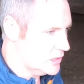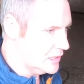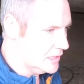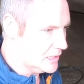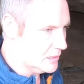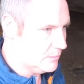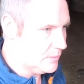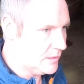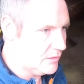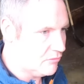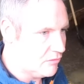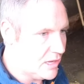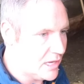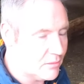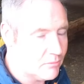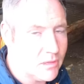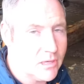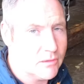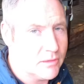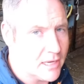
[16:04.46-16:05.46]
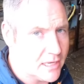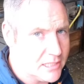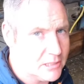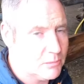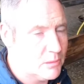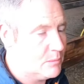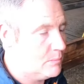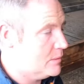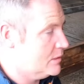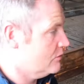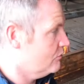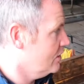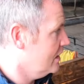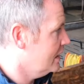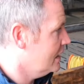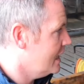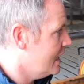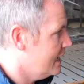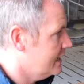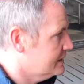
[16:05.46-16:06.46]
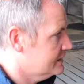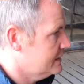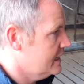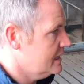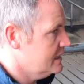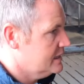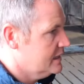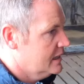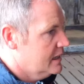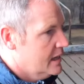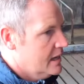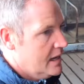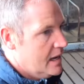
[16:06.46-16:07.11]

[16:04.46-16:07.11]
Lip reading: a little bit of rain. Well, a nice bit of rain last night,